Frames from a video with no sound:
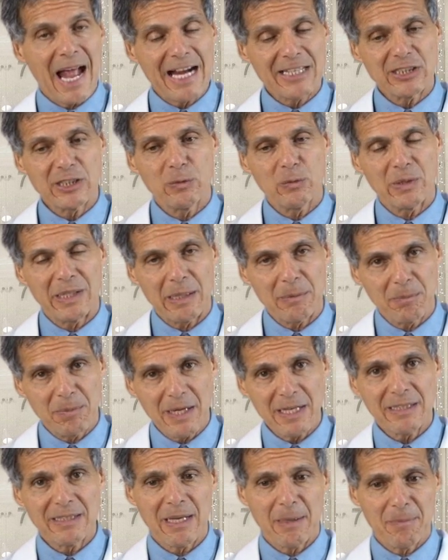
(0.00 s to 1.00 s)
actually will get
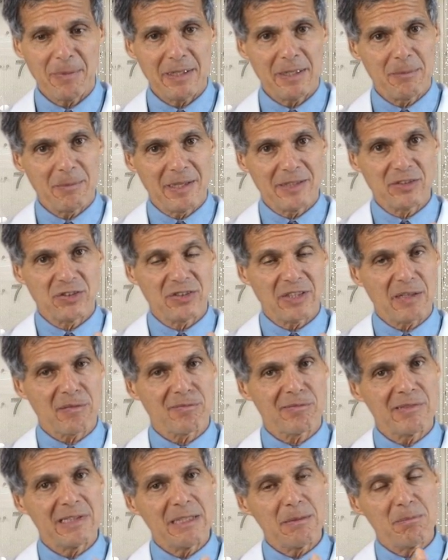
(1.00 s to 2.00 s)
picked up by the muscles
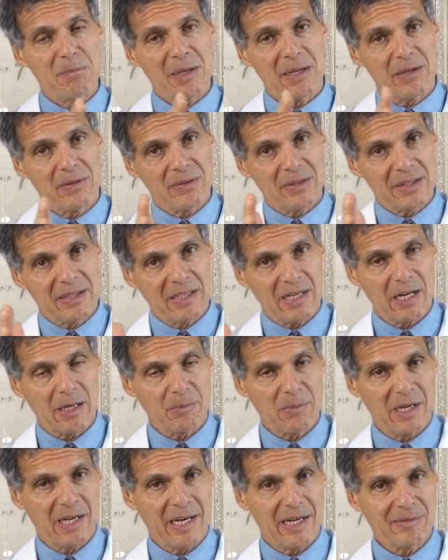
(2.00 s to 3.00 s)
and rebuild the
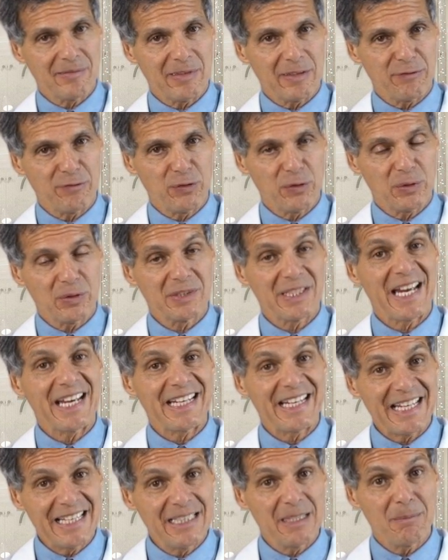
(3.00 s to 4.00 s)
carbohydrate fuel
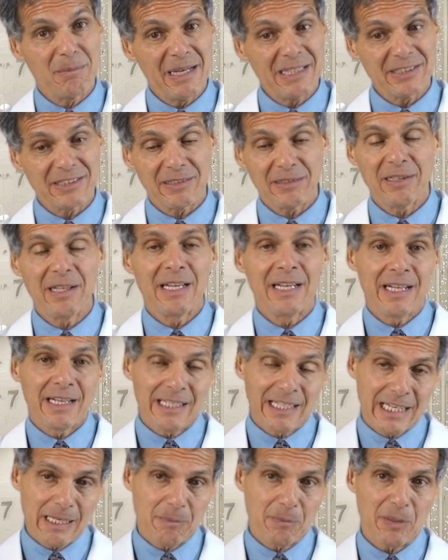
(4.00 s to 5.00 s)
tank in the muscle,
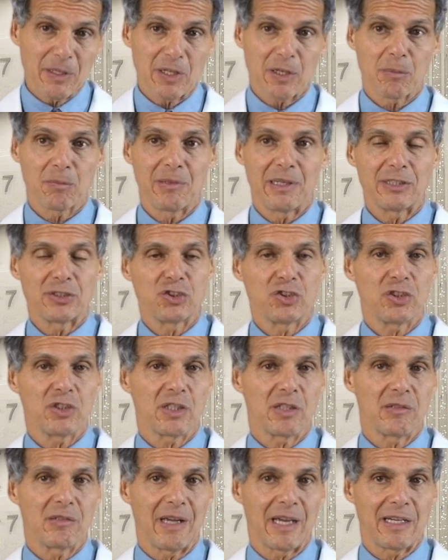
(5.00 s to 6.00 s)
keeping your blood
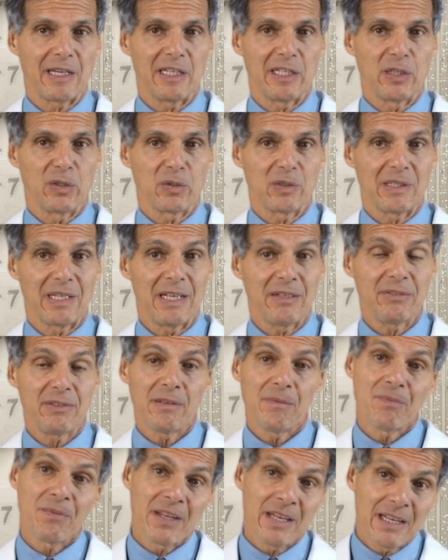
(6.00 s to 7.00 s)
sugar at a lower
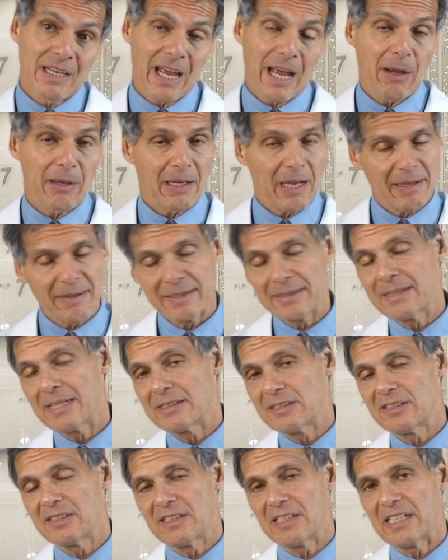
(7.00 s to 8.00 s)
level. And I think
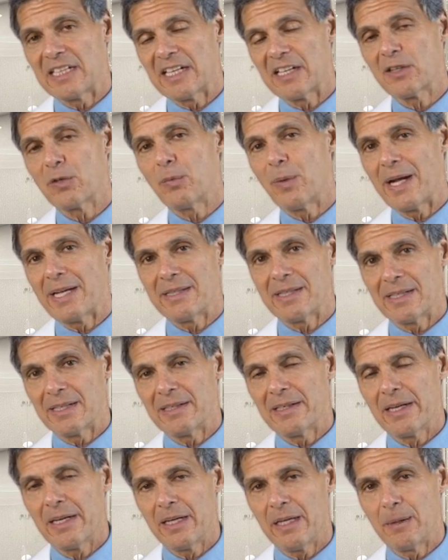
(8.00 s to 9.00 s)
that's the other way that
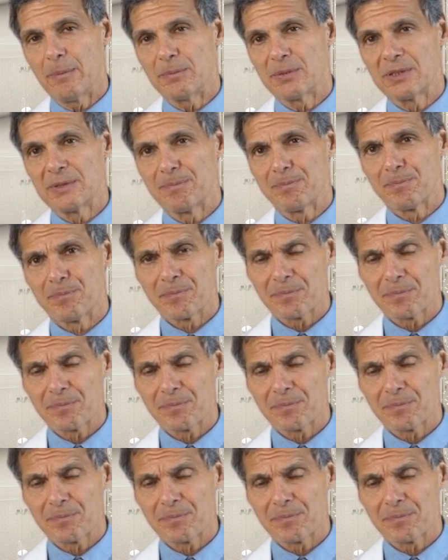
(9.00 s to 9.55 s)
it helps.